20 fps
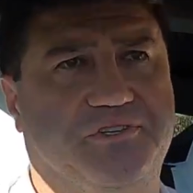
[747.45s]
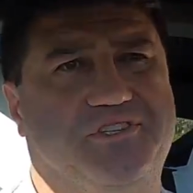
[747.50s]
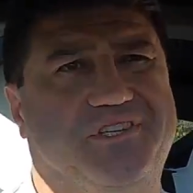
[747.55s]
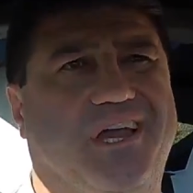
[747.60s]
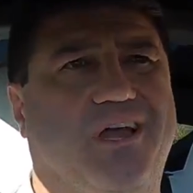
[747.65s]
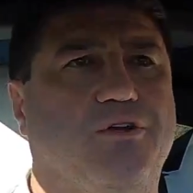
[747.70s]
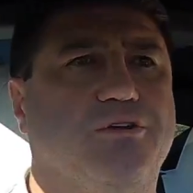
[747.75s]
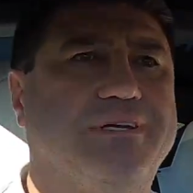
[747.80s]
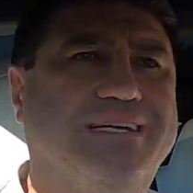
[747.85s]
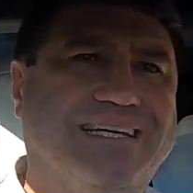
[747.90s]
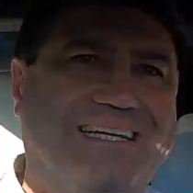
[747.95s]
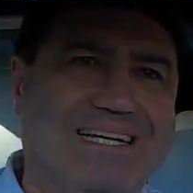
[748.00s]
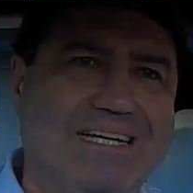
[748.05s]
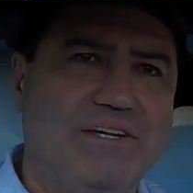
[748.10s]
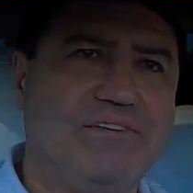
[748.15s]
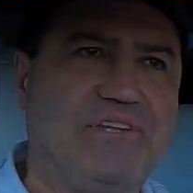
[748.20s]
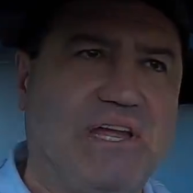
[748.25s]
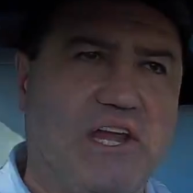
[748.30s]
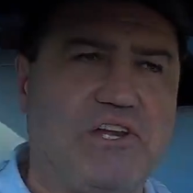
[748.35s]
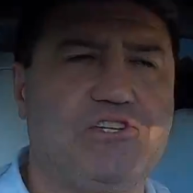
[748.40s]
So
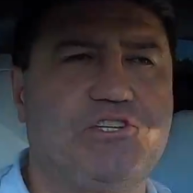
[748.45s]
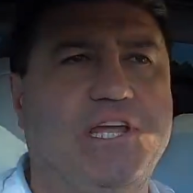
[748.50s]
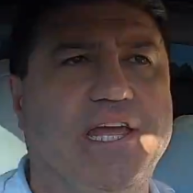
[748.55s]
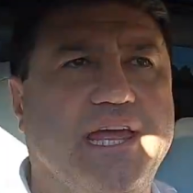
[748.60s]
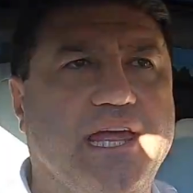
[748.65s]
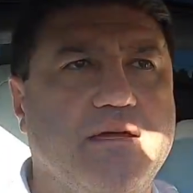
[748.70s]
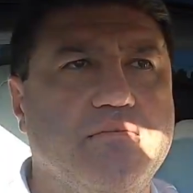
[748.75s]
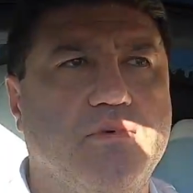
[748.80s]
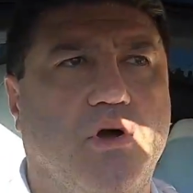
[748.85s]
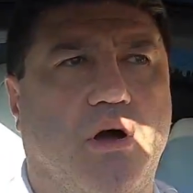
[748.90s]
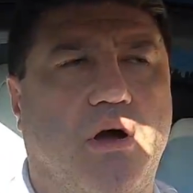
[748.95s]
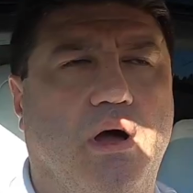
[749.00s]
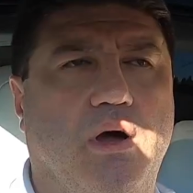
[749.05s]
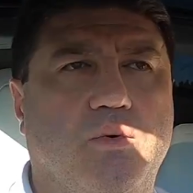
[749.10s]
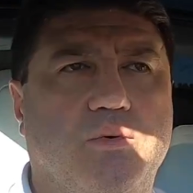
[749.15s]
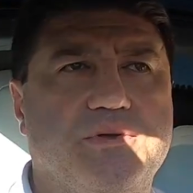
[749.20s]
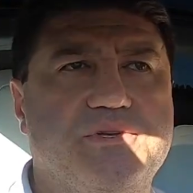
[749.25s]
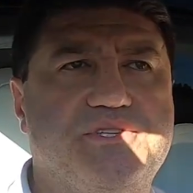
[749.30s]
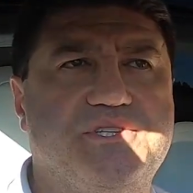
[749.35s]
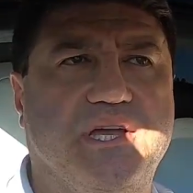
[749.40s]
dash cam, I
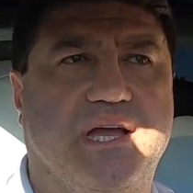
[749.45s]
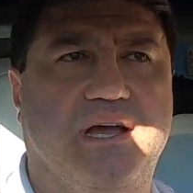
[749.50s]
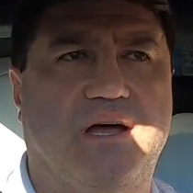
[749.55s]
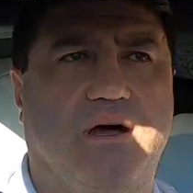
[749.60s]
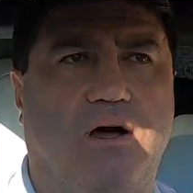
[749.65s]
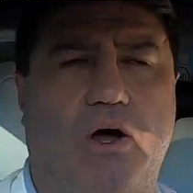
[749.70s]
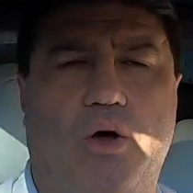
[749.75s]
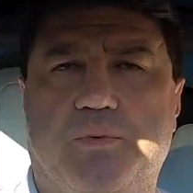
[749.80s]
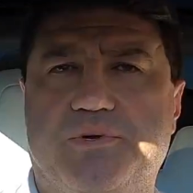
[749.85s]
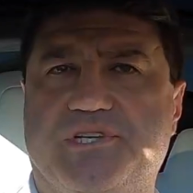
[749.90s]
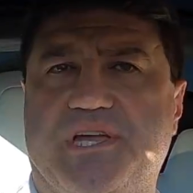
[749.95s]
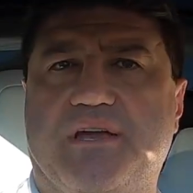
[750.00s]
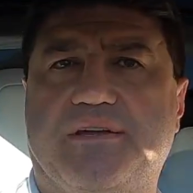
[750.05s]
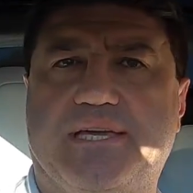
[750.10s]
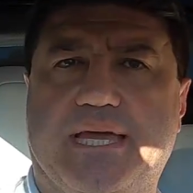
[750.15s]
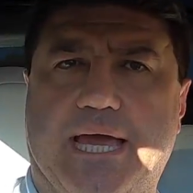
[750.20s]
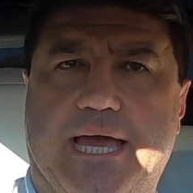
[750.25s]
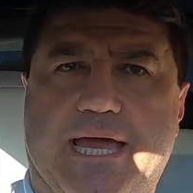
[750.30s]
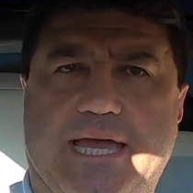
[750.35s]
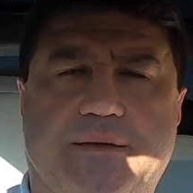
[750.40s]
was
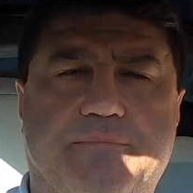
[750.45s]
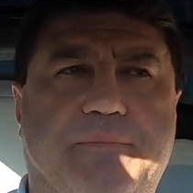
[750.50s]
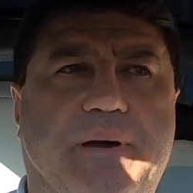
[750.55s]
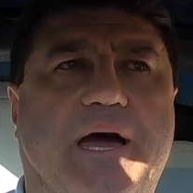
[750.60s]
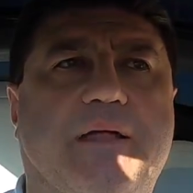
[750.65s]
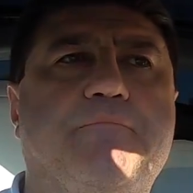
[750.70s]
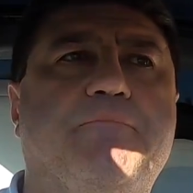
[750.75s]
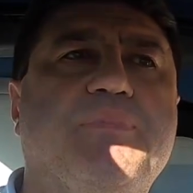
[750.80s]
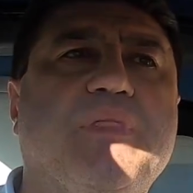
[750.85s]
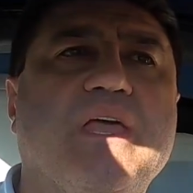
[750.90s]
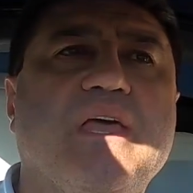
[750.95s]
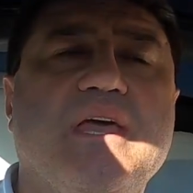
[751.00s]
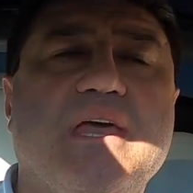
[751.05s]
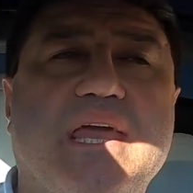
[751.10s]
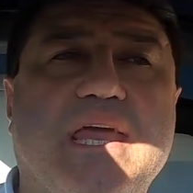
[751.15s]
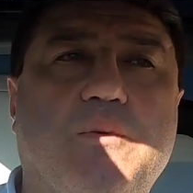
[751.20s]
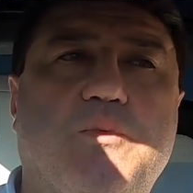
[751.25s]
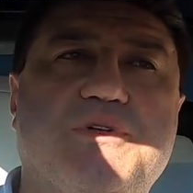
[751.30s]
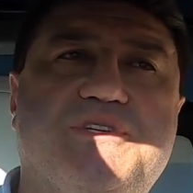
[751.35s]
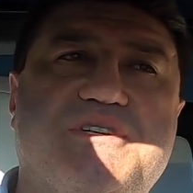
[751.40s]
okay, but
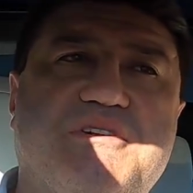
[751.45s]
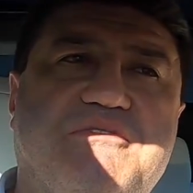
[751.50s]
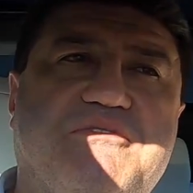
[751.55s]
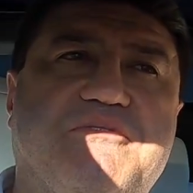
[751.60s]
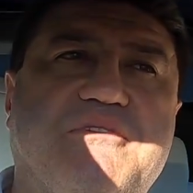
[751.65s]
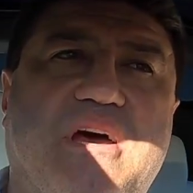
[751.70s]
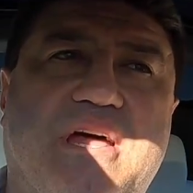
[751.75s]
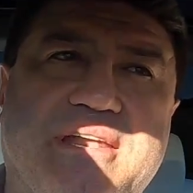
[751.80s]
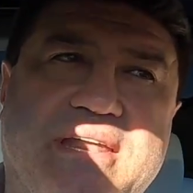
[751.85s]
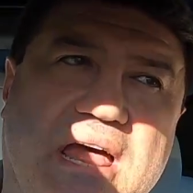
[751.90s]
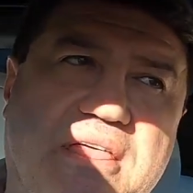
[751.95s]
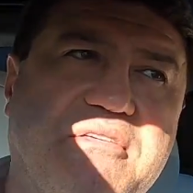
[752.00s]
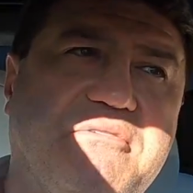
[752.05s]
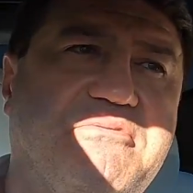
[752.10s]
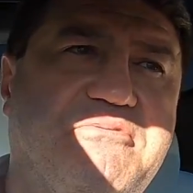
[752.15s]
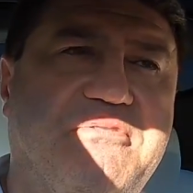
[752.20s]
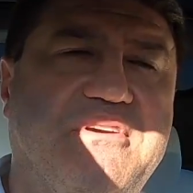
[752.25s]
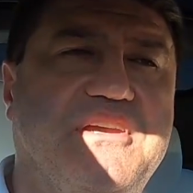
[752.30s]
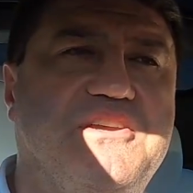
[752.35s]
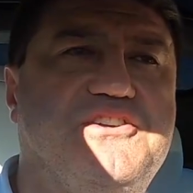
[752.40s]
it was another
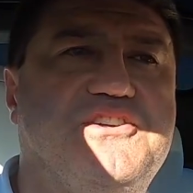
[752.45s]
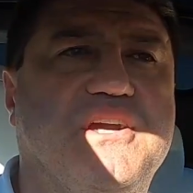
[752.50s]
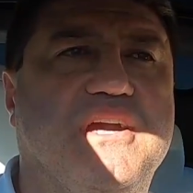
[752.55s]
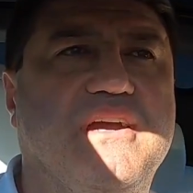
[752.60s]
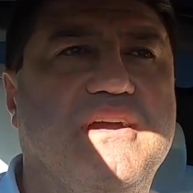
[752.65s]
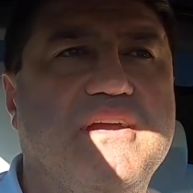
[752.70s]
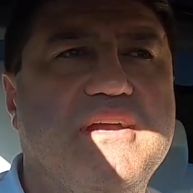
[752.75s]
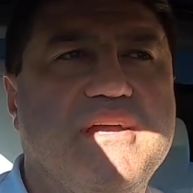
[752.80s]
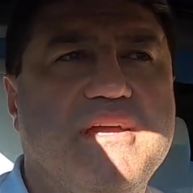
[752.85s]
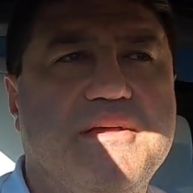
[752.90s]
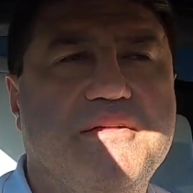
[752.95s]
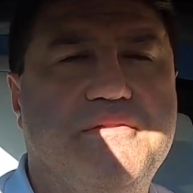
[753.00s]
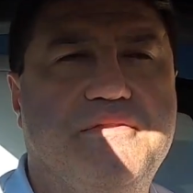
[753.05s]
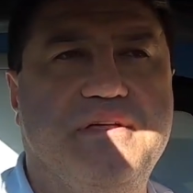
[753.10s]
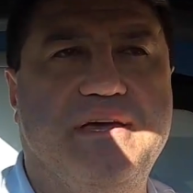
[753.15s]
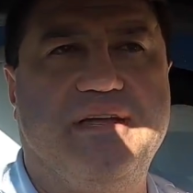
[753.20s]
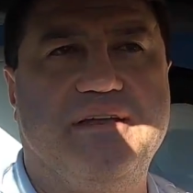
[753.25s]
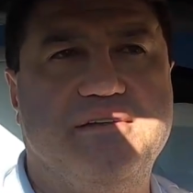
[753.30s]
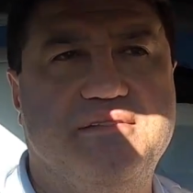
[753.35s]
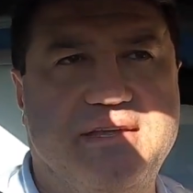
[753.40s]
feature
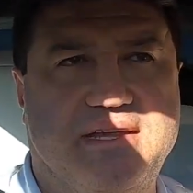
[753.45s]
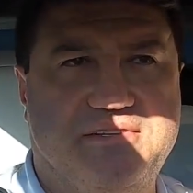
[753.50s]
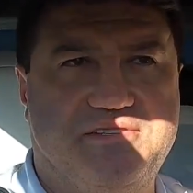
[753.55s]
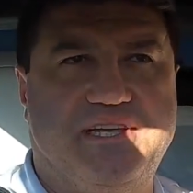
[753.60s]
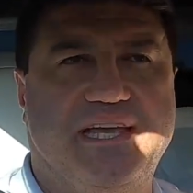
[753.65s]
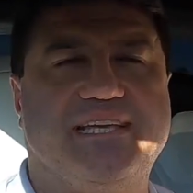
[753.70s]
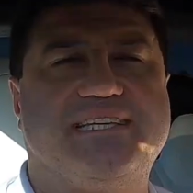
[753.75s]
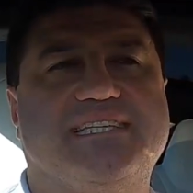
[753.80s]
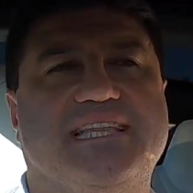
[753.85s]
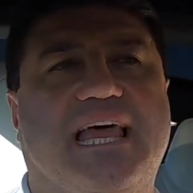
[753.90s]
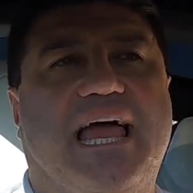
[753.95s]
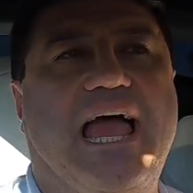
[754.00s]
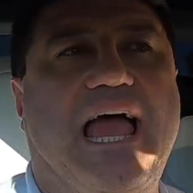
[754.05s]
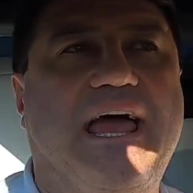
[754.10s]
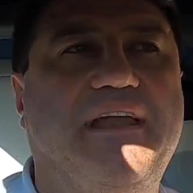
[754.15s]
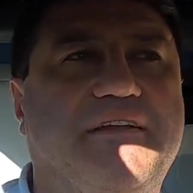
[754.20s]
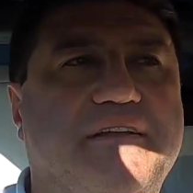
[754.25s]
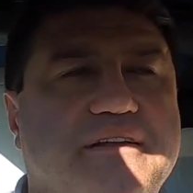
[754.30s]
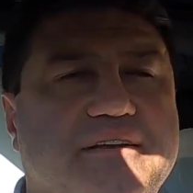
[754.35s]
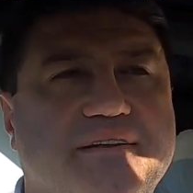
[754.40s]
that Tesla
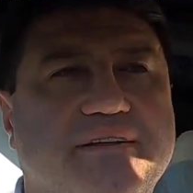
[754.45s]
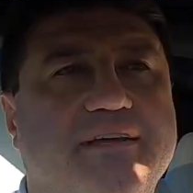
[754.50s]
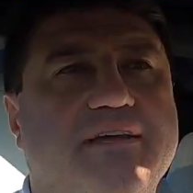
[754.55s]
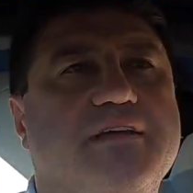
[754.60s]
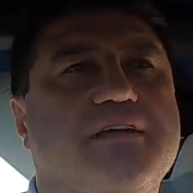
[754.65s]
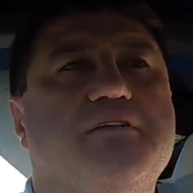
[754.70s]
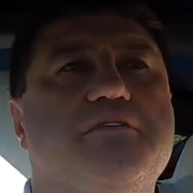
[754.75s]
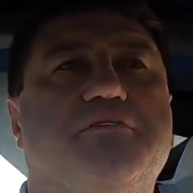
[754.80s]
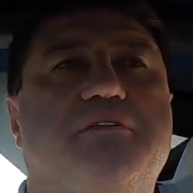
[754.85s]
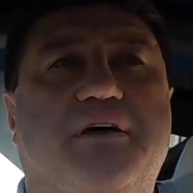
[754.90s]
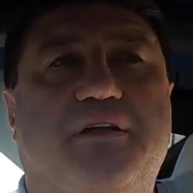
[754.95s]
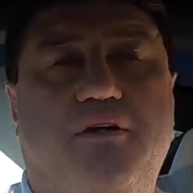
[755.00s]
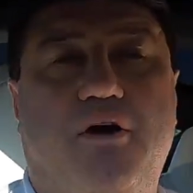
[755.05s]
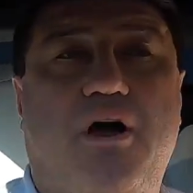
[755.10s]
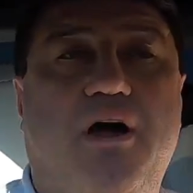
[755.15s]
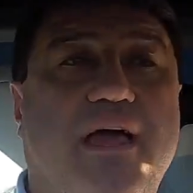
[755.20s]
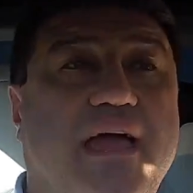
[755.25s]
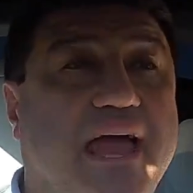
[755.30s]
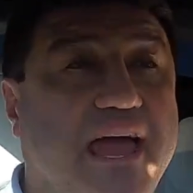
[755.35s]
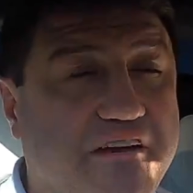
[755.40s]
added that
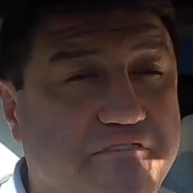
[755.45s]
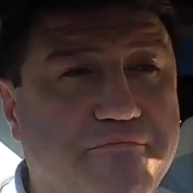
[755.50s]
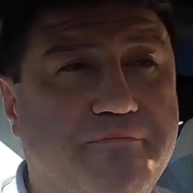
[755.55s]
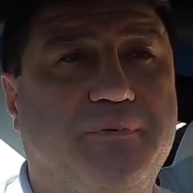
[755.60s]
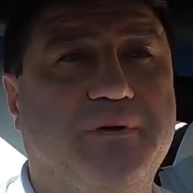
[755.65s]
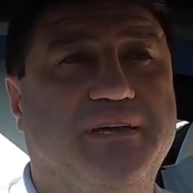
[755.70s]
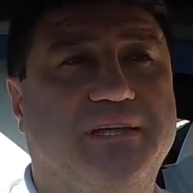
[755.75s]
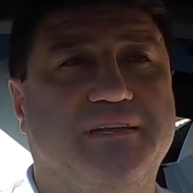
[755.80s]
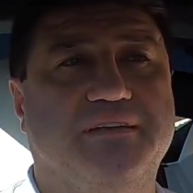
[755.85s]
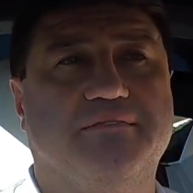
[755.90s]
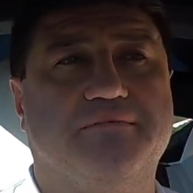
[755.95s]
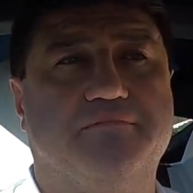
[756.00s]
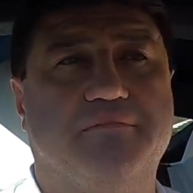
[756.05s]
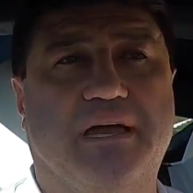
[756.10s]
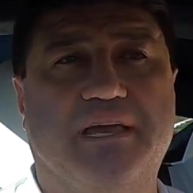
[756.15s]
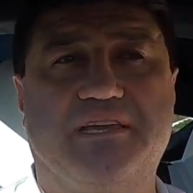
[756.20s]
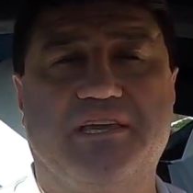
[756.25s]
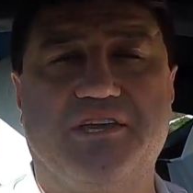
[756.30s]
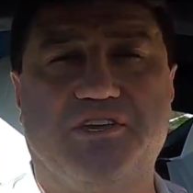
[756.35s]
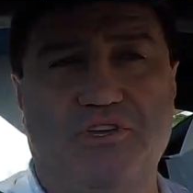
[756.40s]
I have been
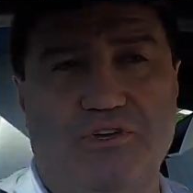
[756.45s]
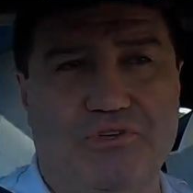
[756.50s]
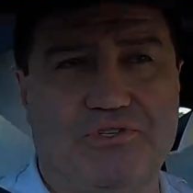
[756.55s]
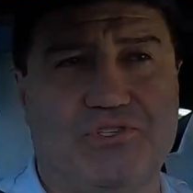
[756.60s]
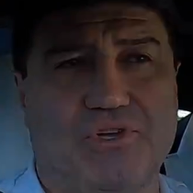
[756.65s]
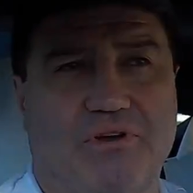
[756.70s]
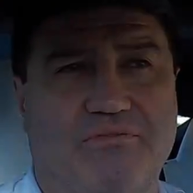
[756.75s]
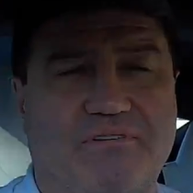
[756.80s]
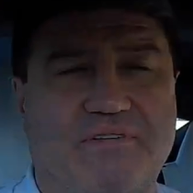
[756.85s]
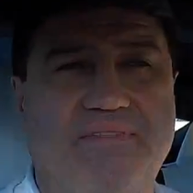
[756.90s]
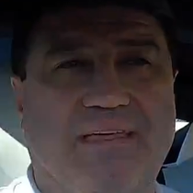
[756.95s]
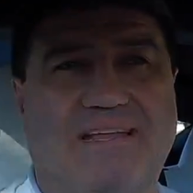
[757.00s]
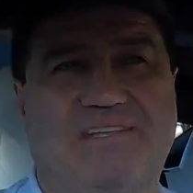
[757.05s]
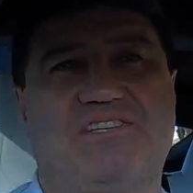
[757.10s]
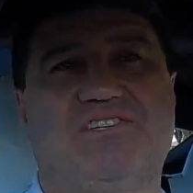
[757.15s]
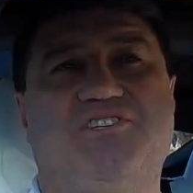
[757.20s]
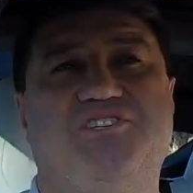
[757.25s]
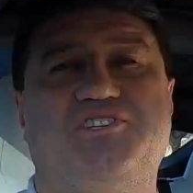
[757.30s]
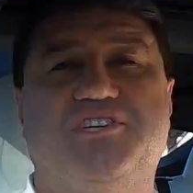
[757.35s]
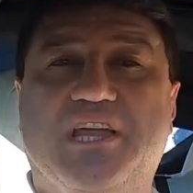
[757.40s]
making use of, and
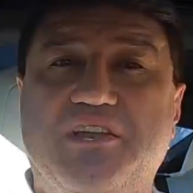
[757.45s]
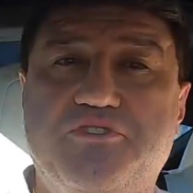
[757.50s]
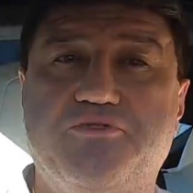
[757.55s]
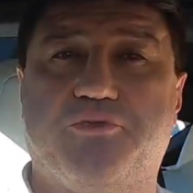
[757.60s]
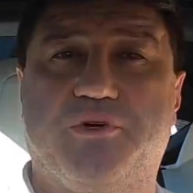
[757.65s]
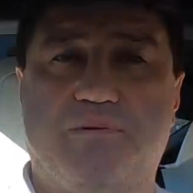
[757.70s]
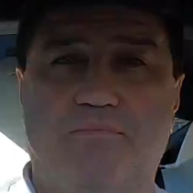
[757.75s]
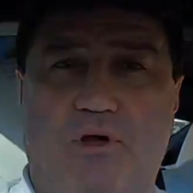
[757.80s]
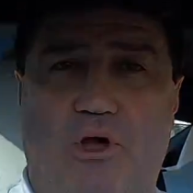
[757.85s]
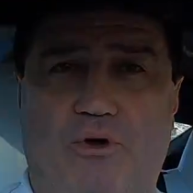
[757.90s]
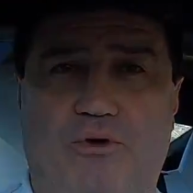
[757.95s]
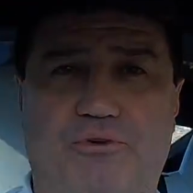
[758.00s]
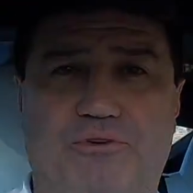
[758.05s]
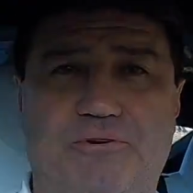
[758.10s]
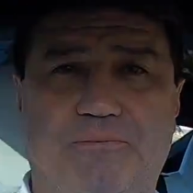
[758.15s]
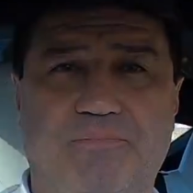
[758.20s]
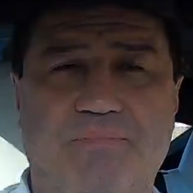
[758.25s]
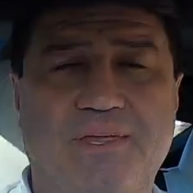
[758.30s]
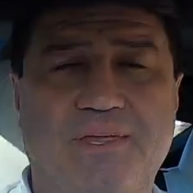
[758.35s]
that's Sentry Mode.